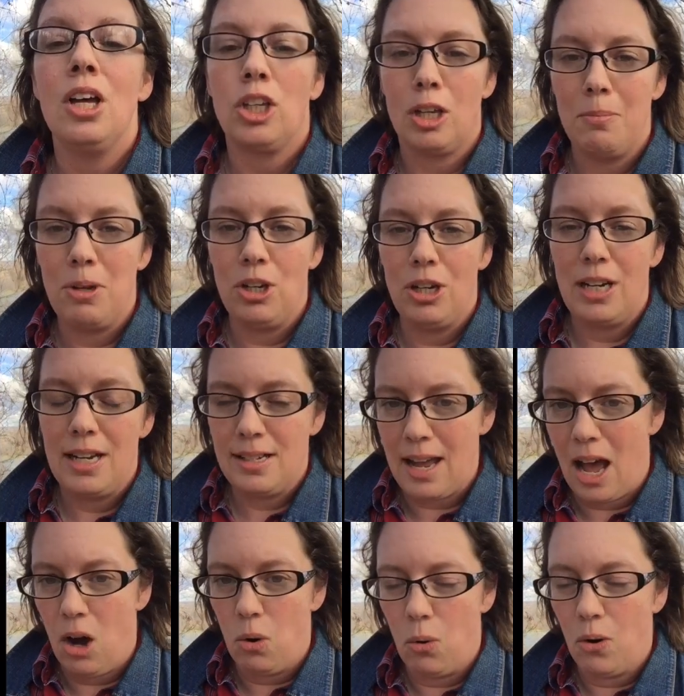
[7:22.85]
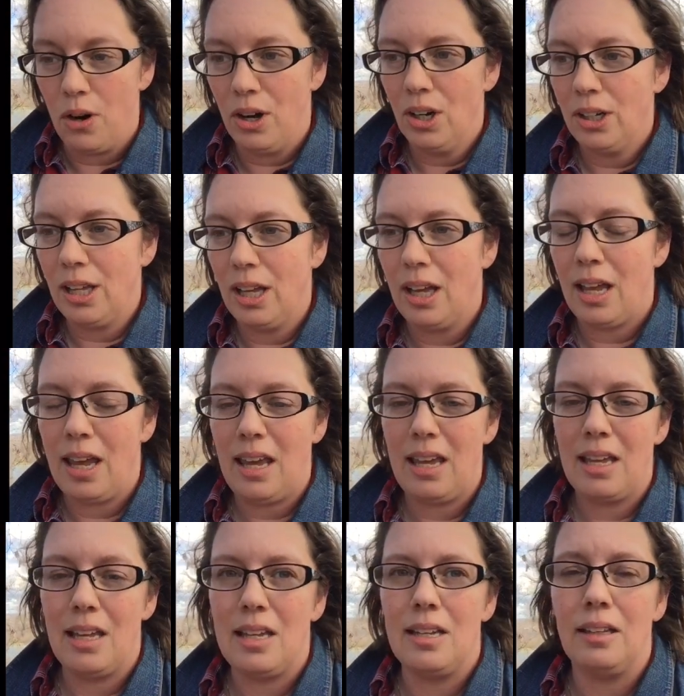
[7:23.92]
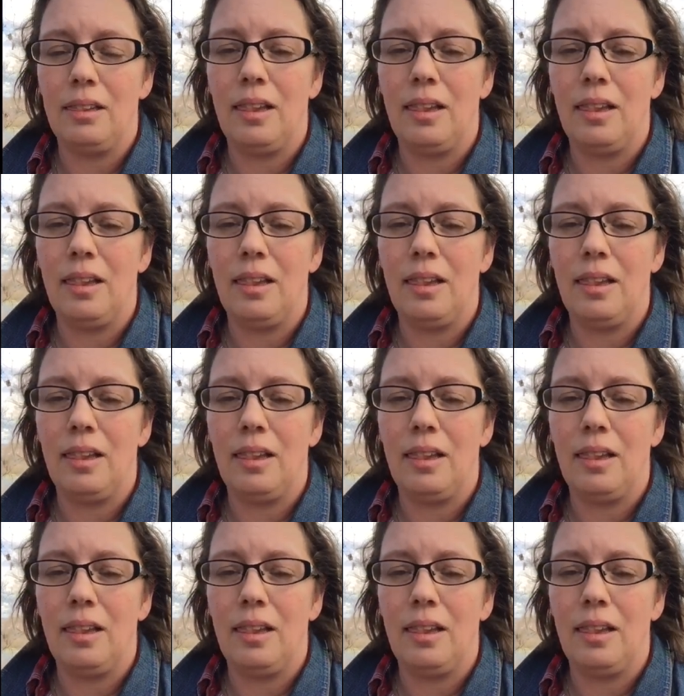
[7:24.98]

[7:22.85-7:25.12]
community.org, and